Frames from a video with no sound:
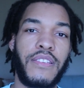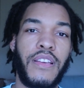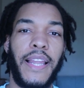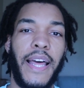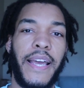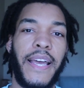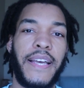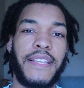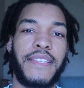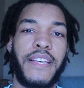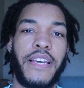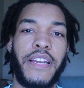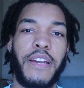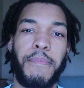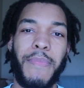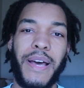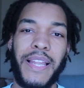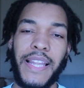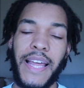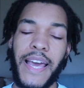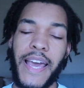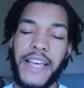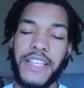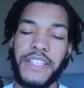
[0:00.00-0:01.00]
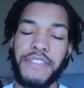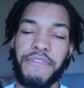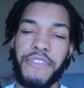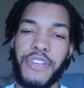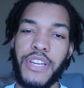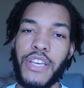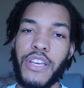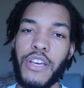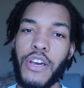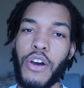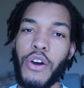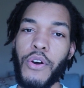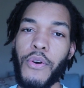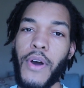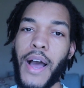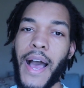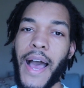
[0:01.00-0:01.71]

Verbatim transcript: Like I said in my last video,